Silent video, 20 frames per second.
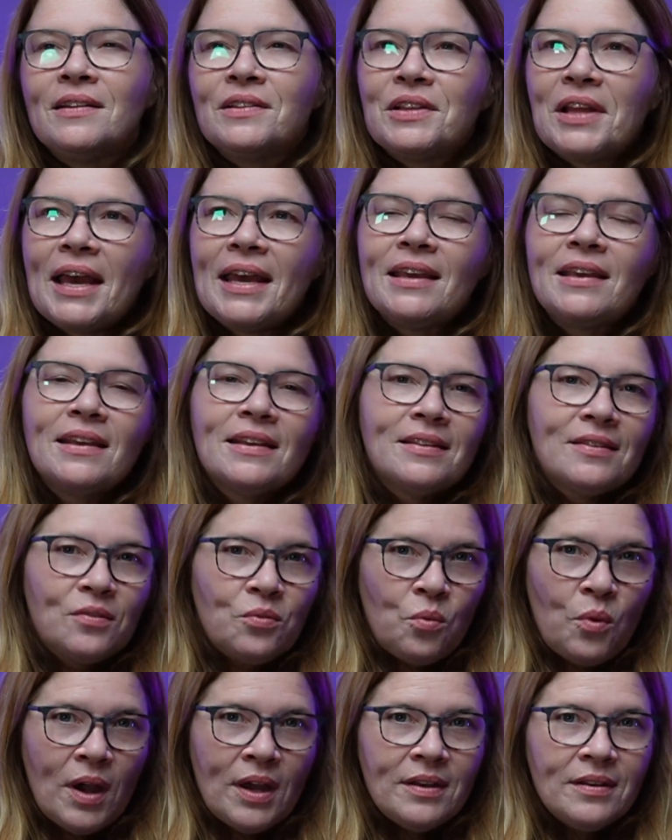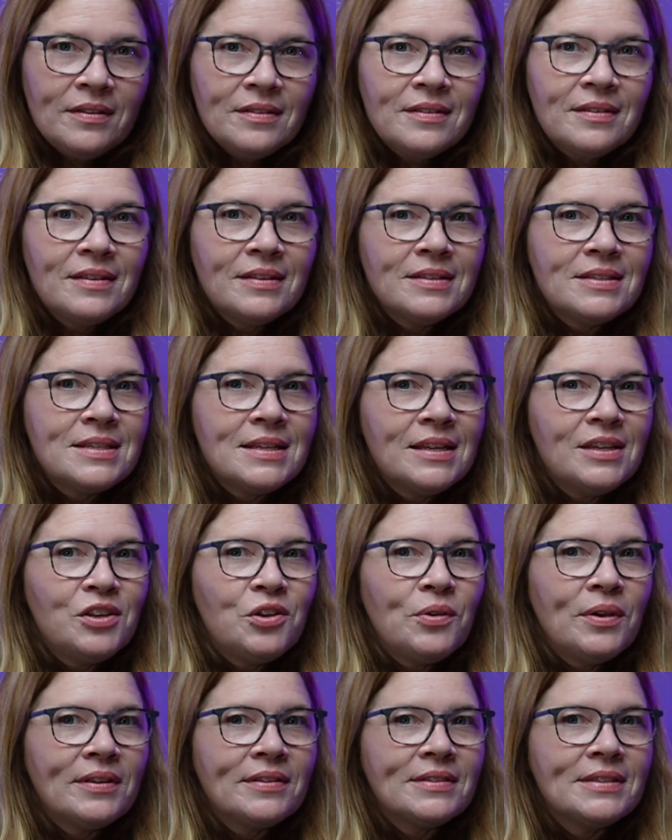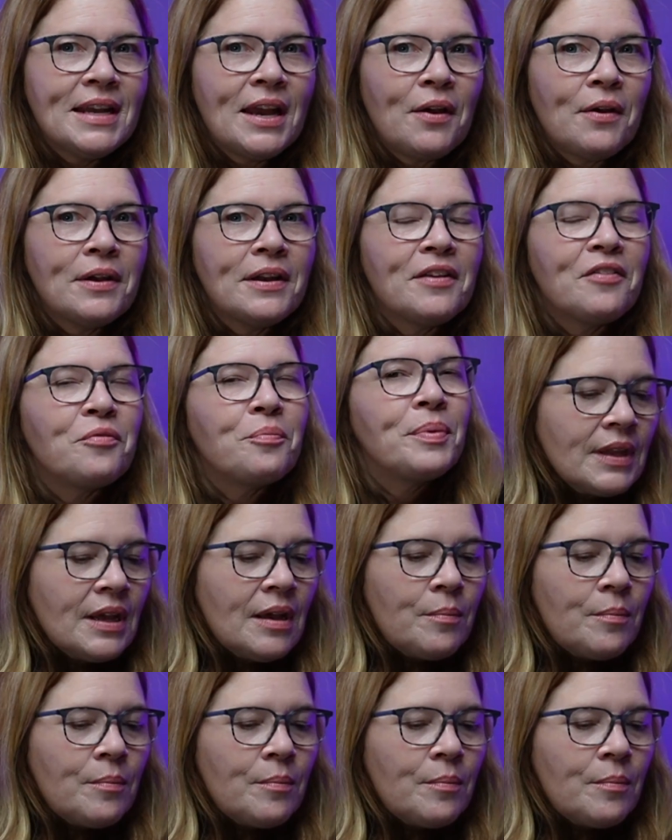like it's one continuous narrative.